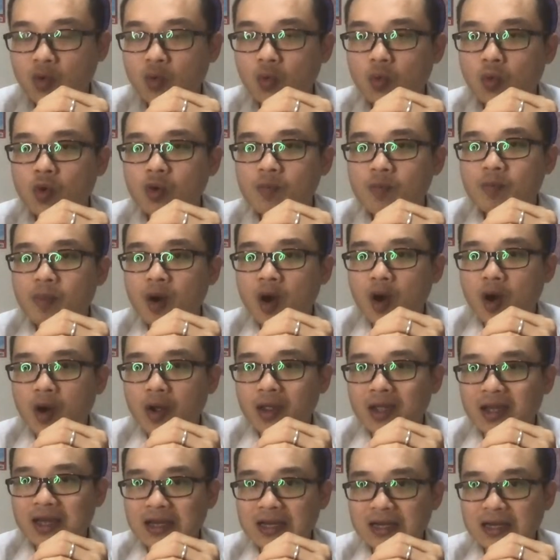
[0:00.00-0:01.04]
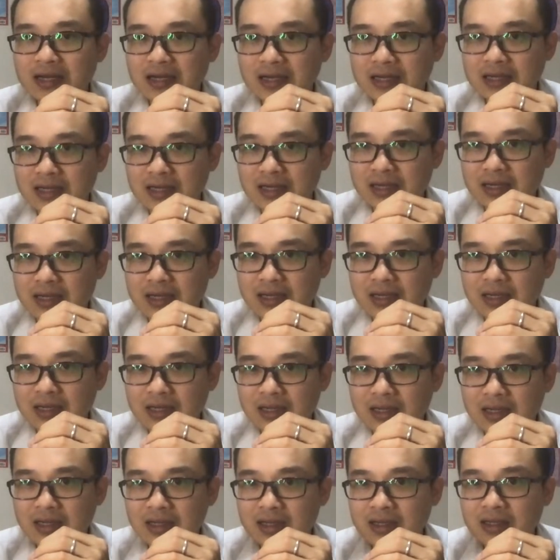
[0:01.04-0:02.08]
Wood point
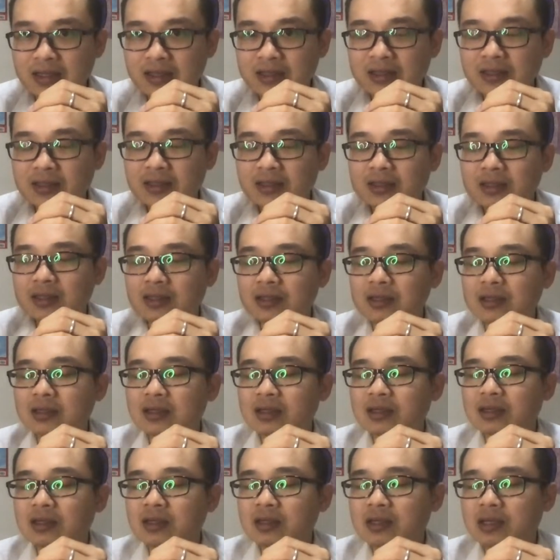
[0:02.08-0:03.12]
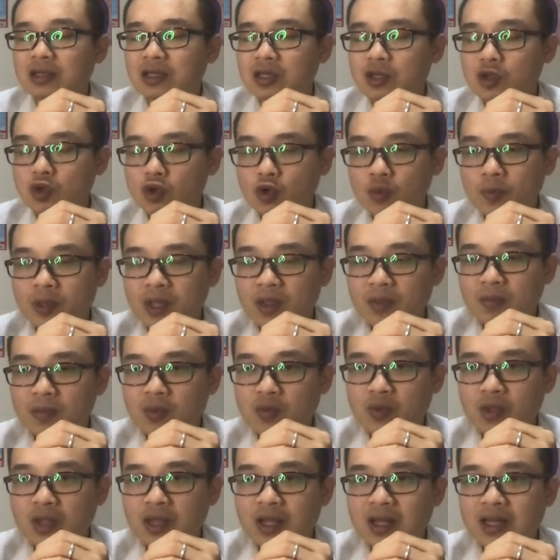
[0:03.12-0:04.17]
in UB
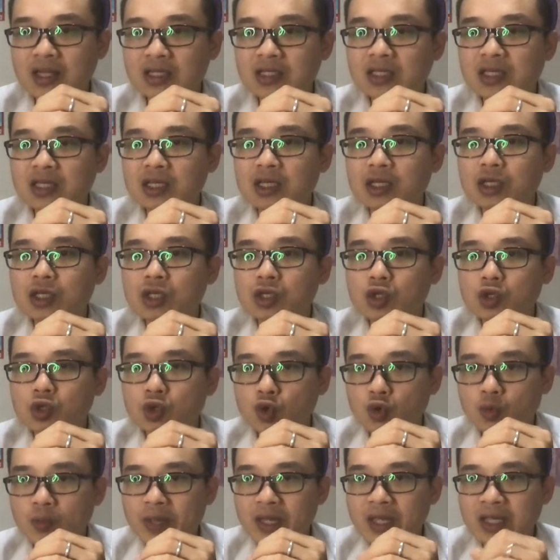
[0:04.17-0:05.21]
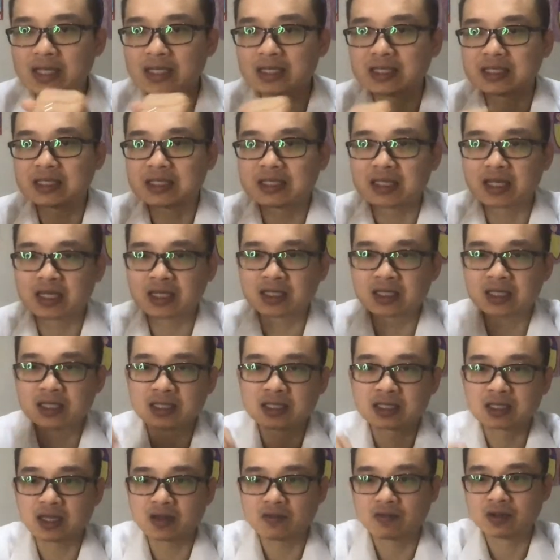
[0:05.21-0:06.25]
meridian is UB
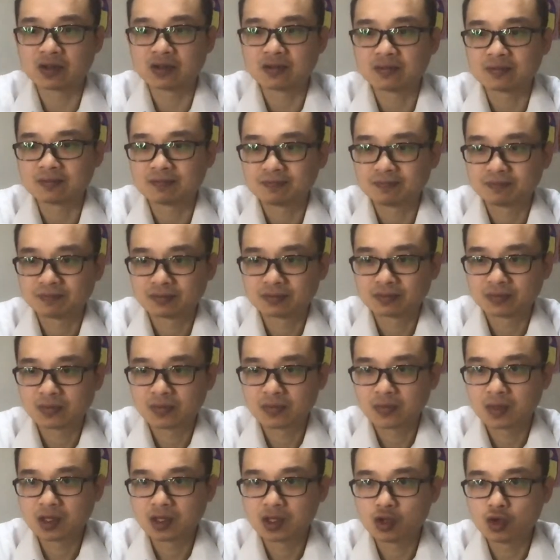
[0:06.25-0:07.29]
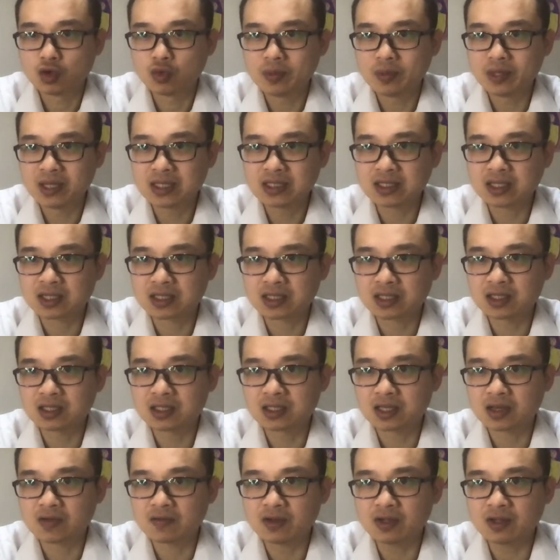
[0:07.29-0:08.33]
67. UB
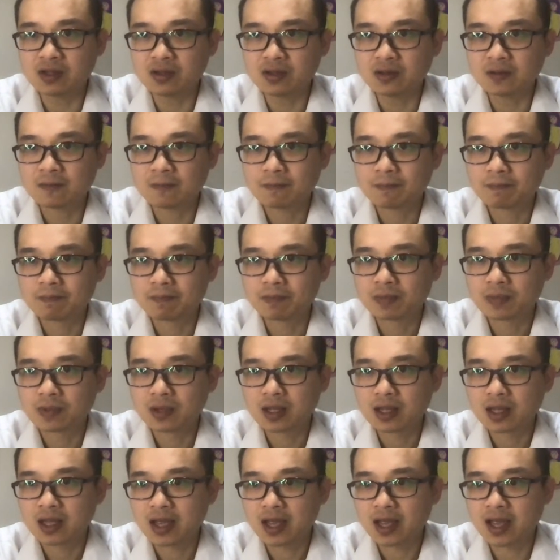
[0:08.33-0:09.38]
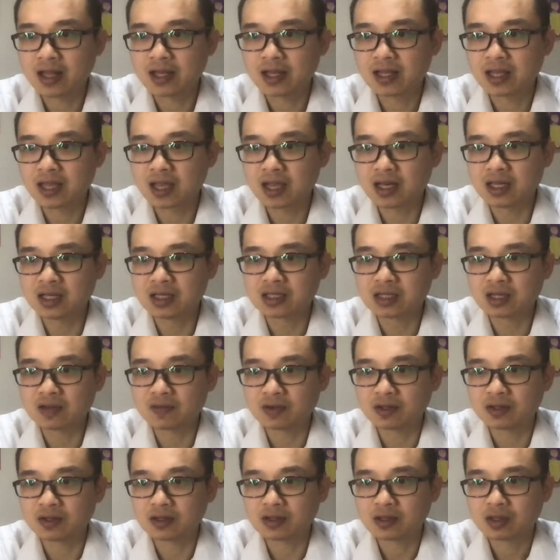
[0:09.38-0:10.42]
67 and kidney
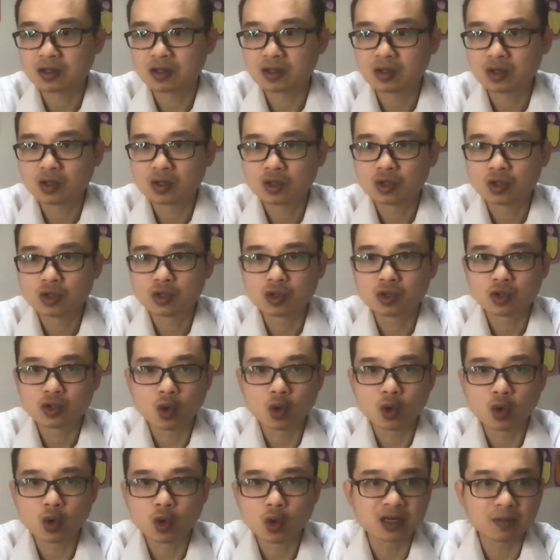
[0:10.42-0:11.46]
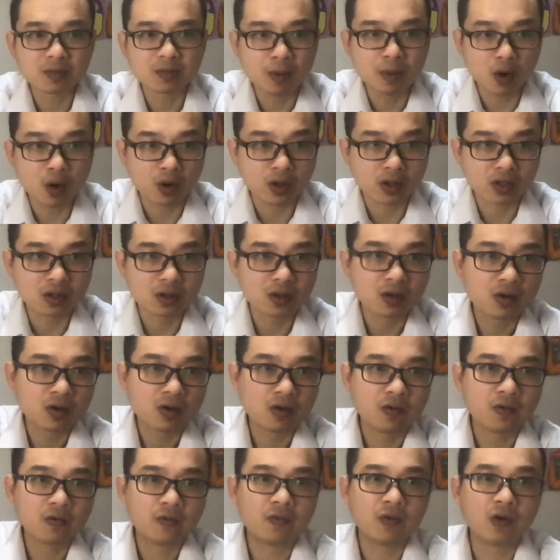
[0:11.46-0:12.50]
7. Those are the points
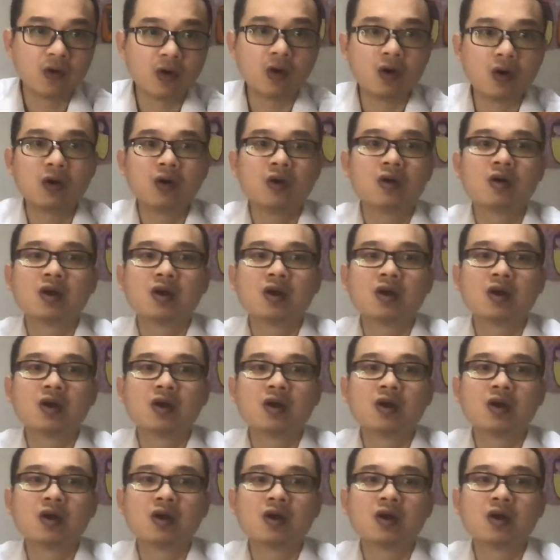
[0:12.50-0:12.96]
for